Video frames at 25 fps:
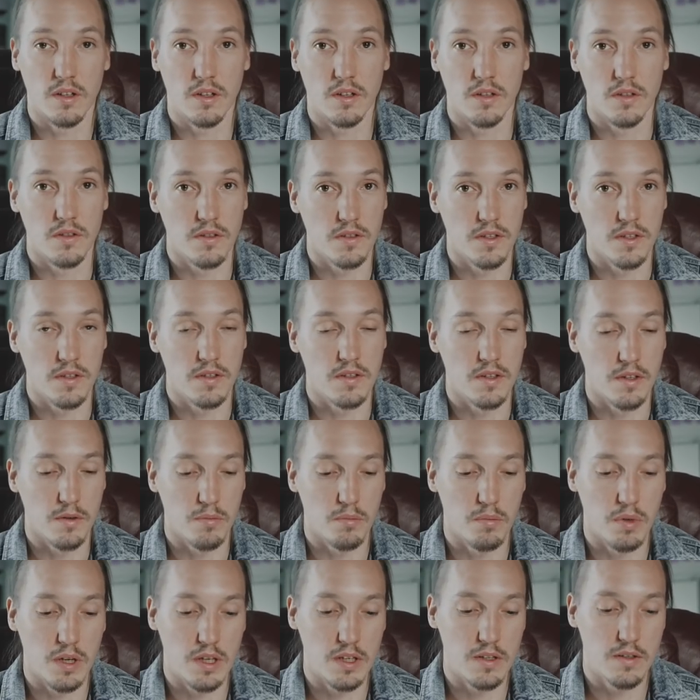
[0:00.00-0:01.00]

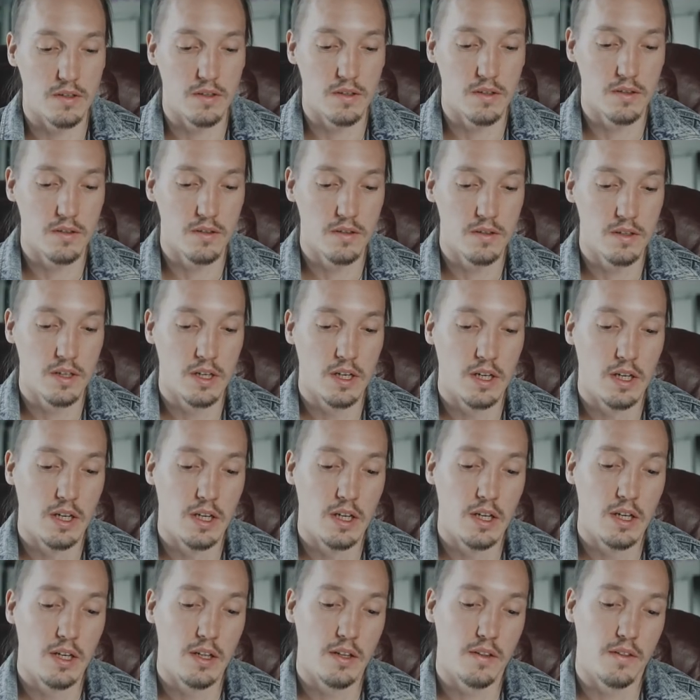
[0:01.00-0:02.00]
consistent basis,
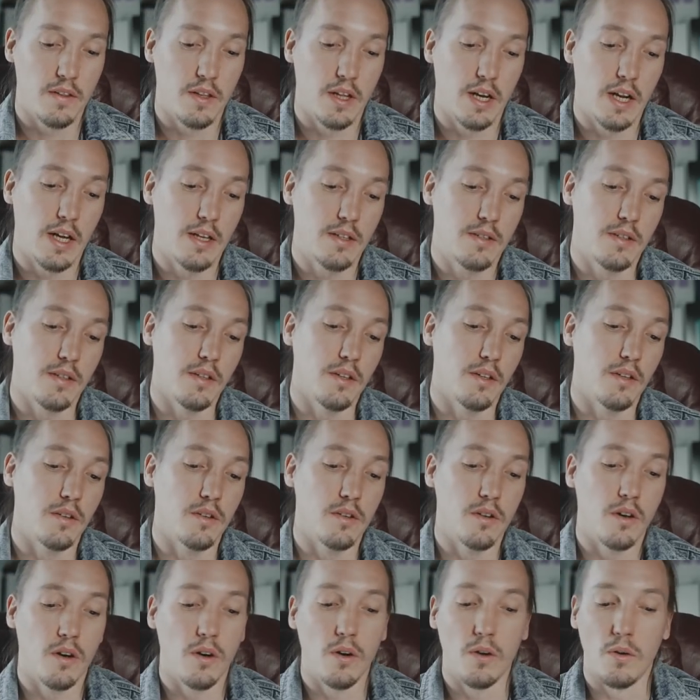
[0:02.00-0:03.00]
then I see
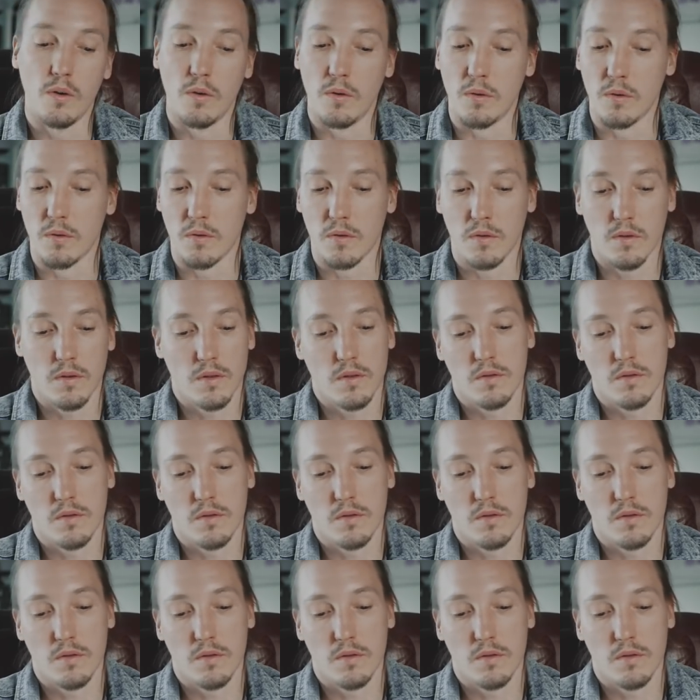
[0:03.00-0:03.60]
no